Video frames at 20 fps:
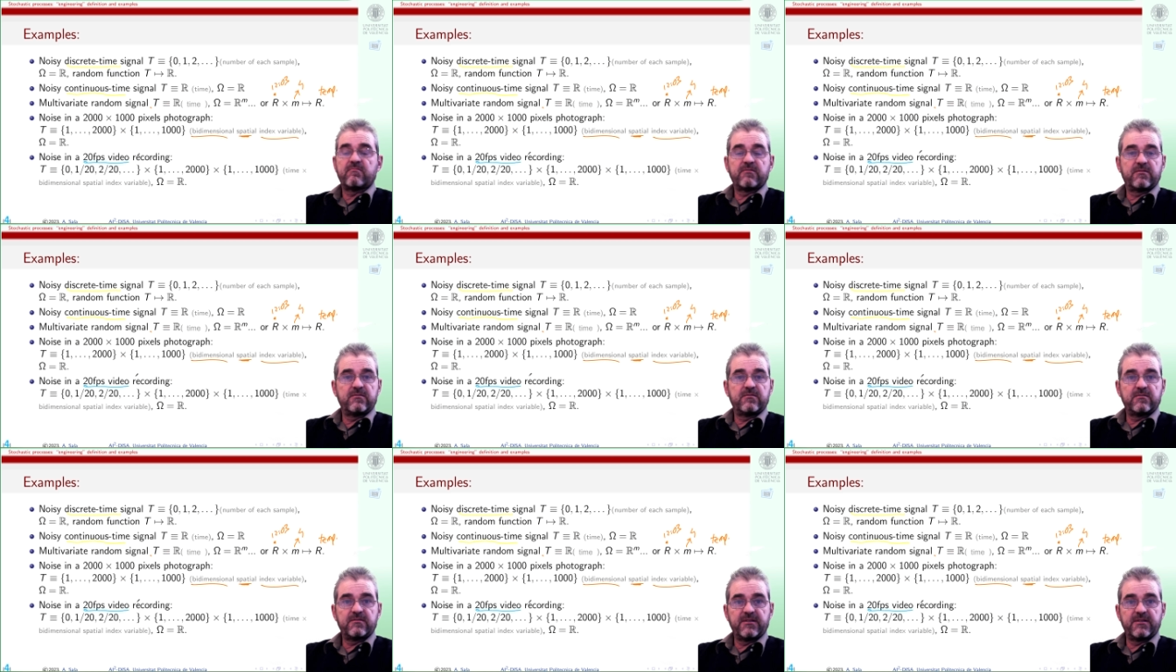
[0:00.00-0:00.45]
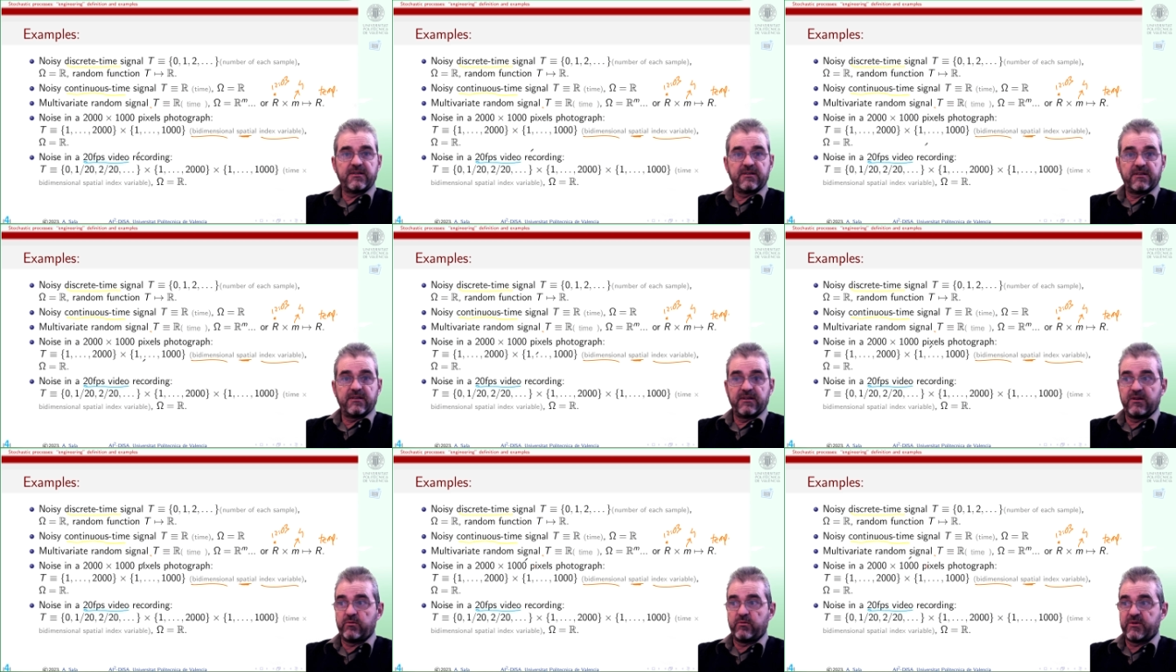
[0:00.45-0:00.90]

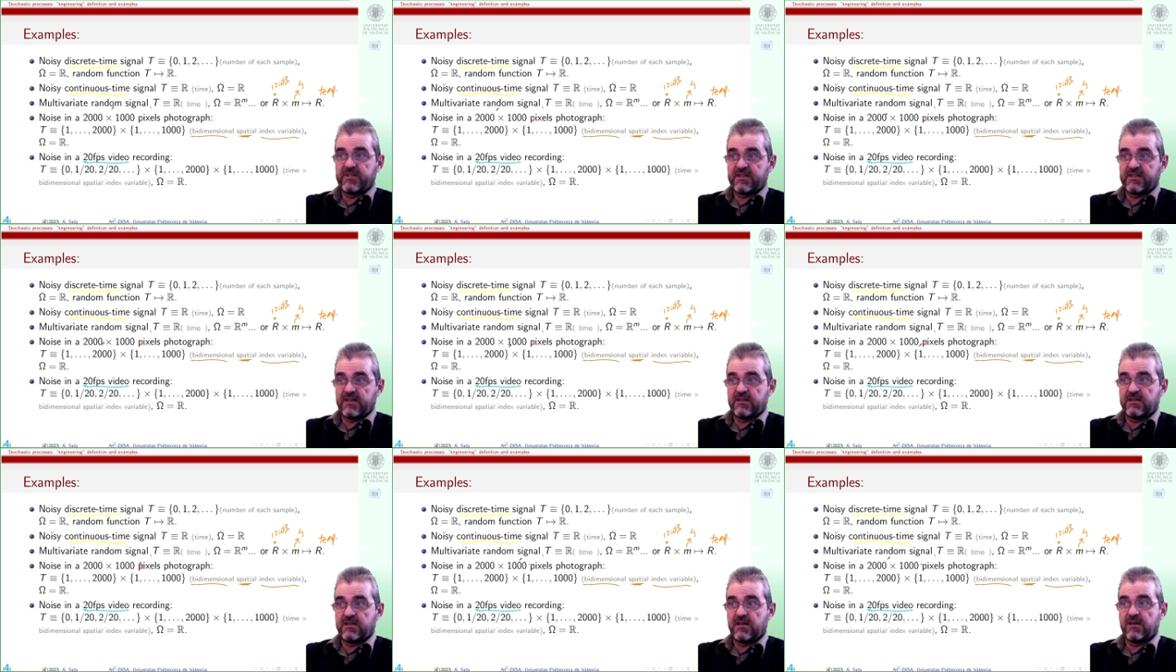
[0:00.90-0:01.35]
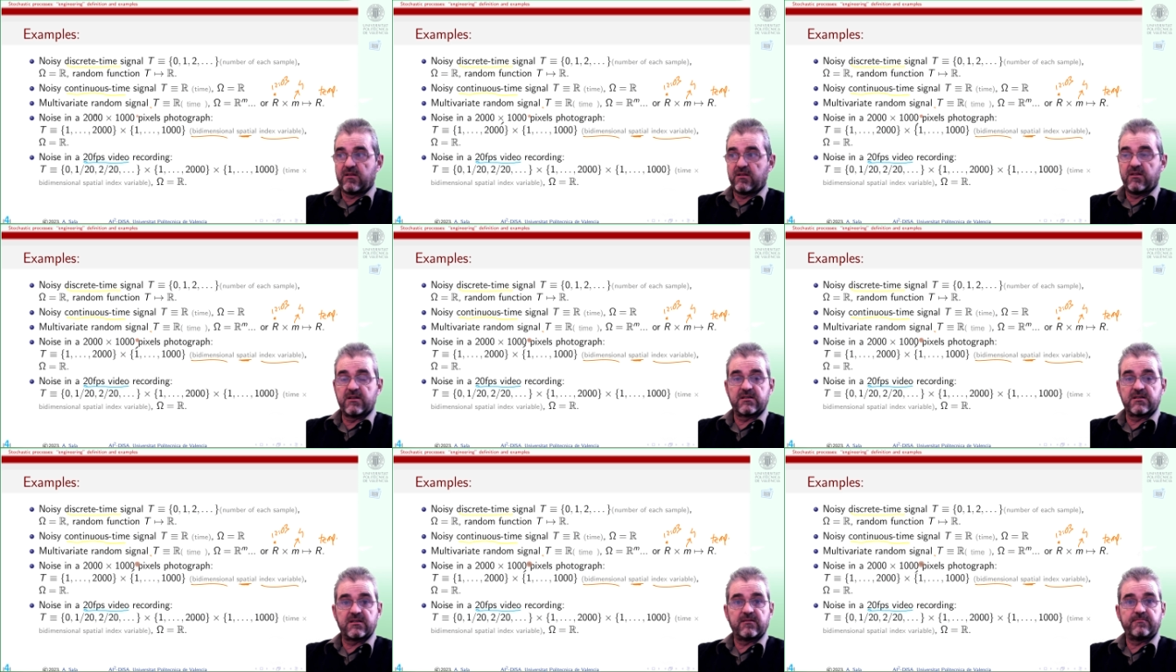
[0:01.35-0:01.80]
recording in which I take
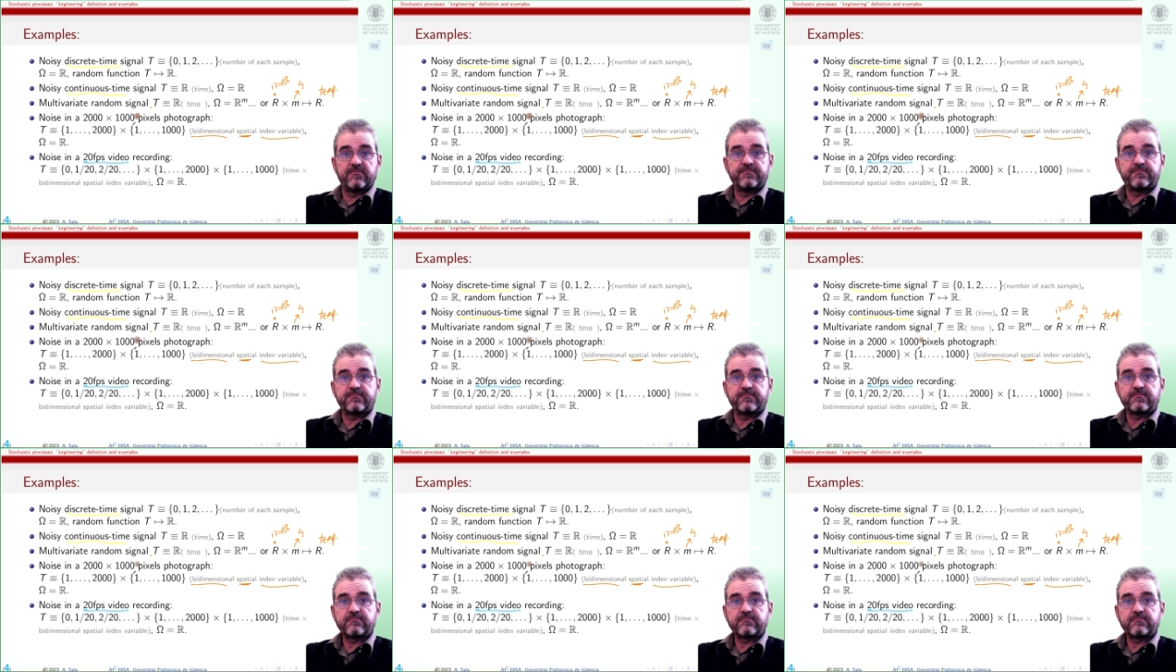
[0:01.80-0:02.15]
this